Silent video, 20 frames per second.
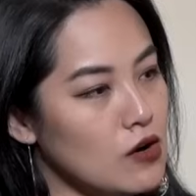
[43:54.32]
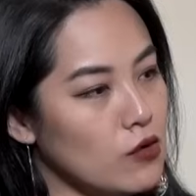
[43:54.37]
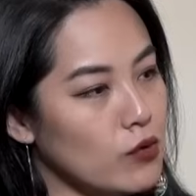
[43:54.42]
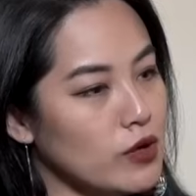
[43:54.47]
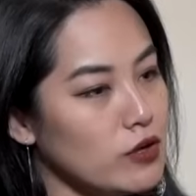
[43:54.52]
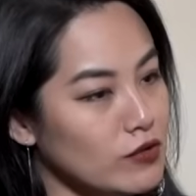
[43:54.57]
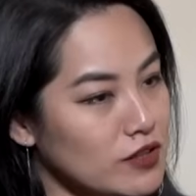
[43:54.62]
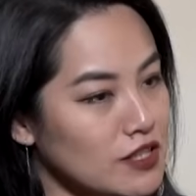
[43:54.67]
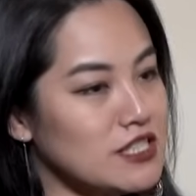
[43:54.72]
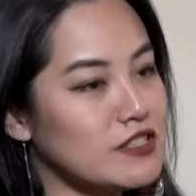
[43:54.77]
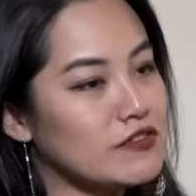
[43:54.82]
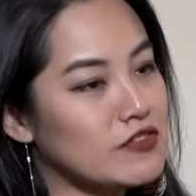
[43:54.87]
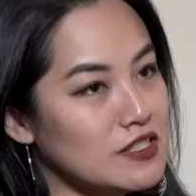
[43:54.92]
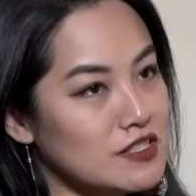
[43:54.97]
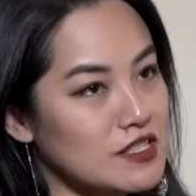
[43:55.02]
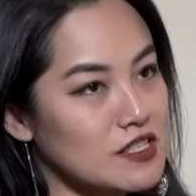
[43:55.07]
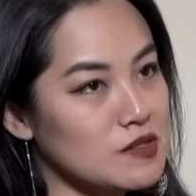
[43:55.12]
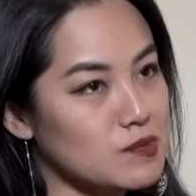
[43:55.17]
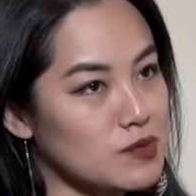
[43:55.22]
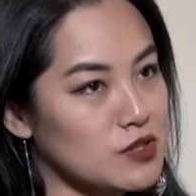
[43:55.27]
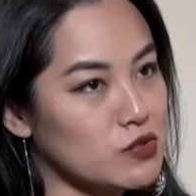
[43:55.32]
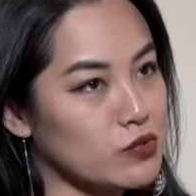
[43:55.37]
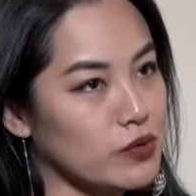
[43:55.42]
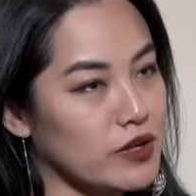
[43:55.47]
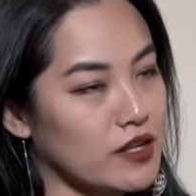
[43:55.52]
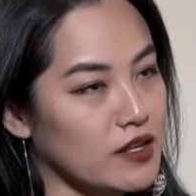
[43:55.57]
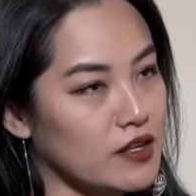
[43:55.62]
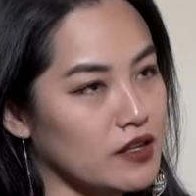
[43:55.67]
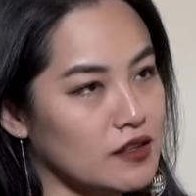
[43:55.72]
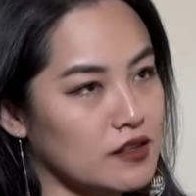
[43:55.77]
We know the differences
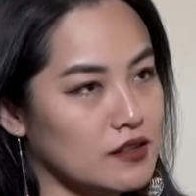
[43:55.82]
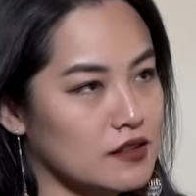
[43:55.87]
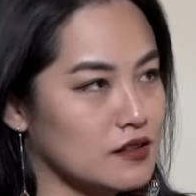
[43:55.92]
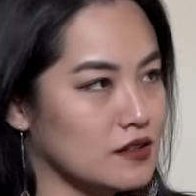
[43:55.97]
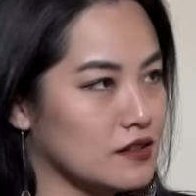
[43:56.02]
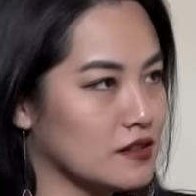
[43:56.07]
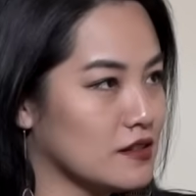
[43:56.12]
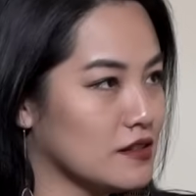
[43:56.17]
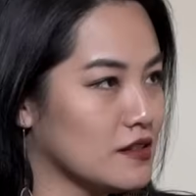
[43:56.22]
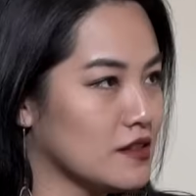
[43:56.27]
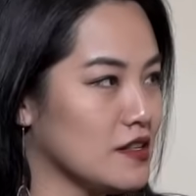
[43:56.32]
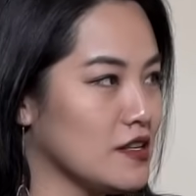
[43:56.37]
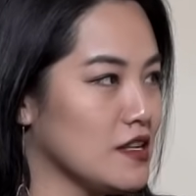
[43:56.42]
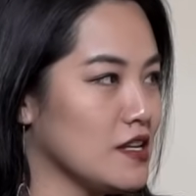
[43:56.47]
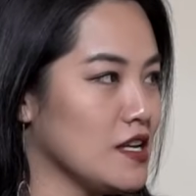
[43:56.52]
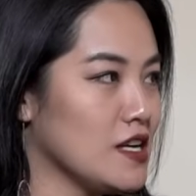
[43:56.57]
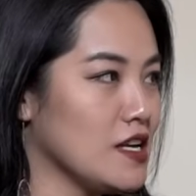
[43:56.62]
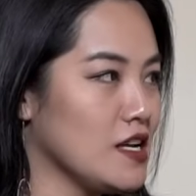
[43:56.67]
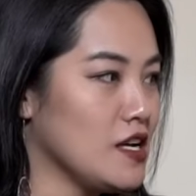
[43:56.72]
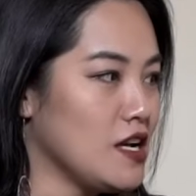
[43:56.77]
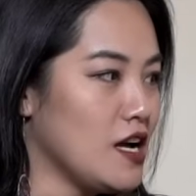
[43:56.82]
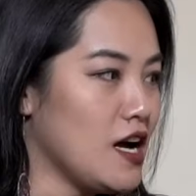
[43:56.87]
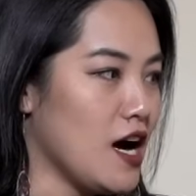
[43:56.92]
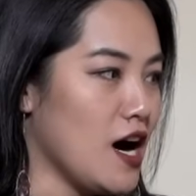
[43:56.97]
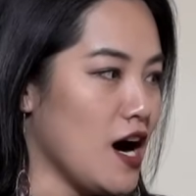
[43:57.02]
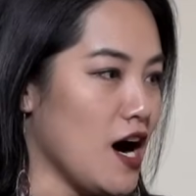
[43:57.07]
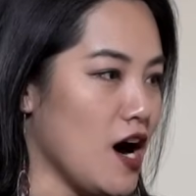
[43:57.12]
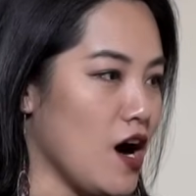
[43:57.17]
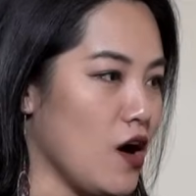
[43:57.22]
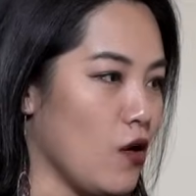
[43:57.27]
between
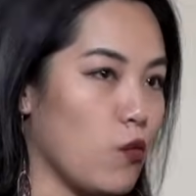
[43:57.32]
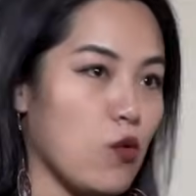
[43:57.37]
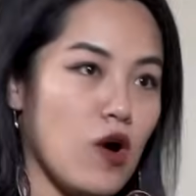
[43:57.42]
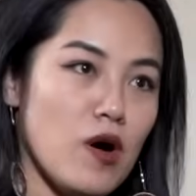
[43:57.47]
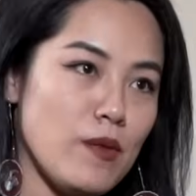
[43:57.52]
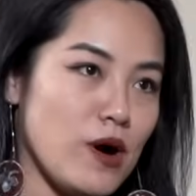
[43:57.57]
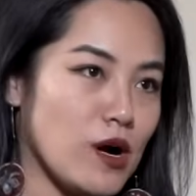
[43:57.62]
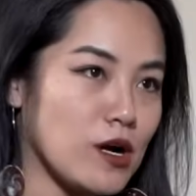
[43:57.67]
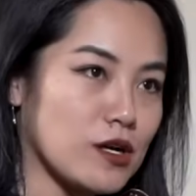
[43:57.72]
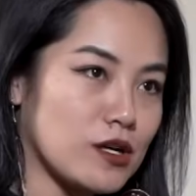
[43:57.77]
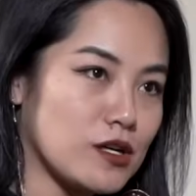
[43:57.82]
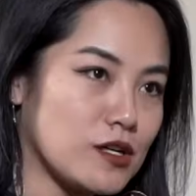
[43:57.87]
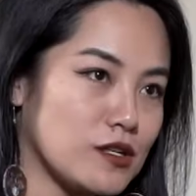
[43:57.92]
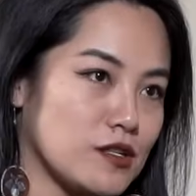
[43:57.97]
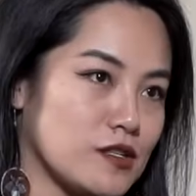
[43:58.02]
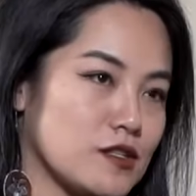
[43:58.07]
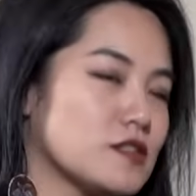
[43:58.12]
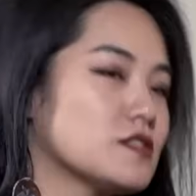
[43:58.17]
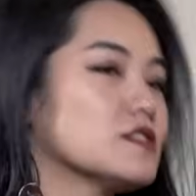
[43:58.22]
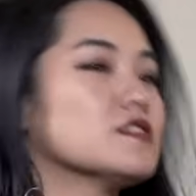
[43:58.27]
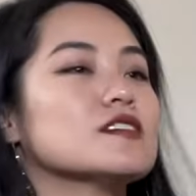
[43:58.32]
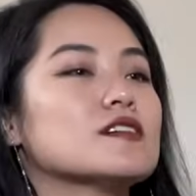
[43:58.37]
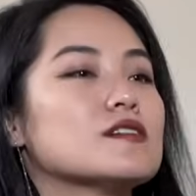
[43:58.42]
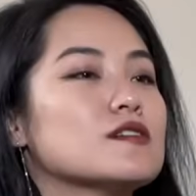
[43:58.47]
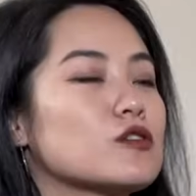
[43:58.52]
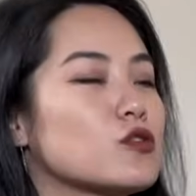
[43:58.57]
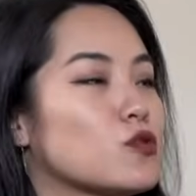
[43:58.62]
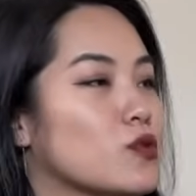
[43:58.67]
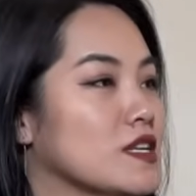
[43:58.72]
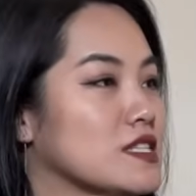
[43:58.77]
warmongers,
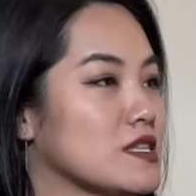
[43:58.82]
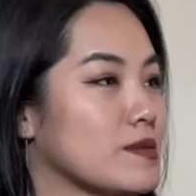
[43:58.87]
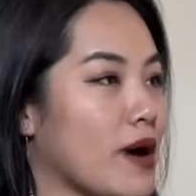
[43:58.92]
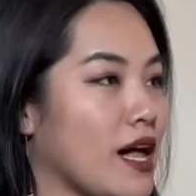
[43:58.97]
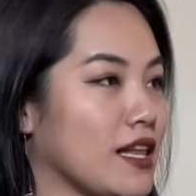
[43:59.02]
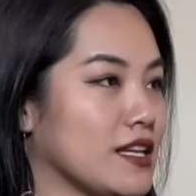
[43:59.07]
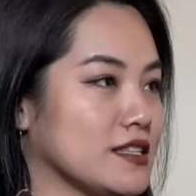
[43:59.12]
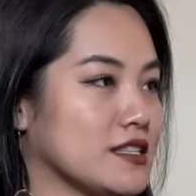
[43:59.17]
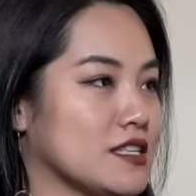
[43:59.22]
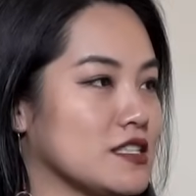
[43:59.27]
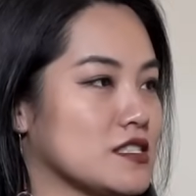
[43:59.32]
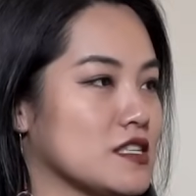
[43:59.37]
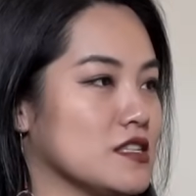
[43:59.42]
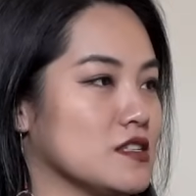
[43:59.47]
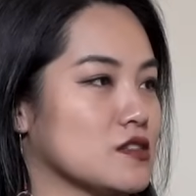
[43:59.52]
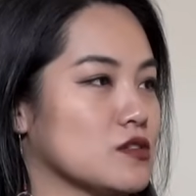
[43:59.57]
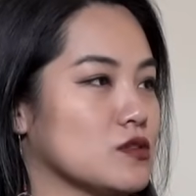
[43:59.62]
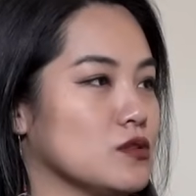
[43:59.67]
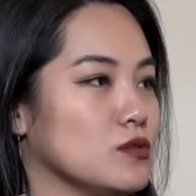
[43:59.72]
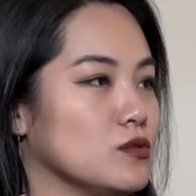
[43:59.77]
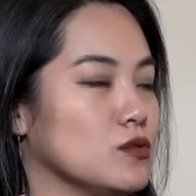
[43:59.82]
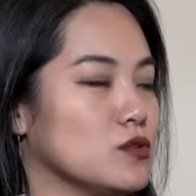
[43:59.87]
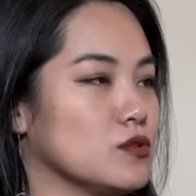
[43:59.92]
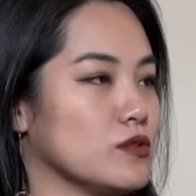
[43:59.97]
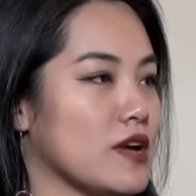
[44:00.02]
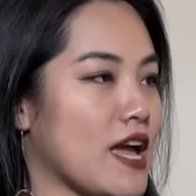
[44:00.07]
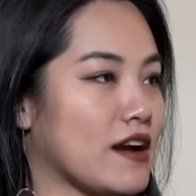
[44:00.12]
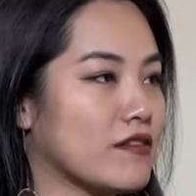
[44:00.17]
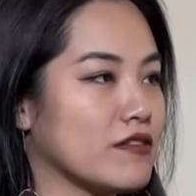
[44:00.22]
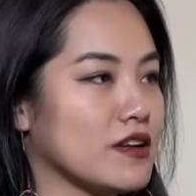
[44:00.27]
crazy politicians who do
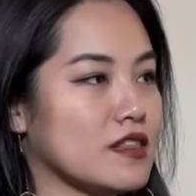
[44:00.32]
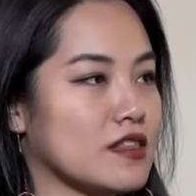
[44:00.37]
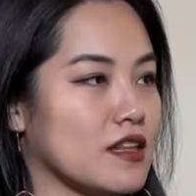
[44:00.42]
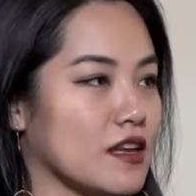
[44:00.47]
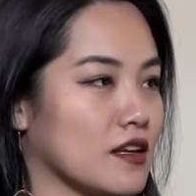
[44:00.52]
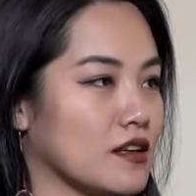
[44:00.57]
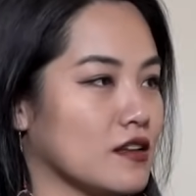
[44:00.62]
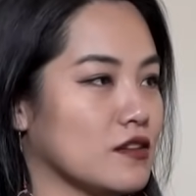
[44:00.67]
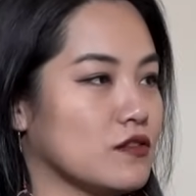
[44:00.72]
everything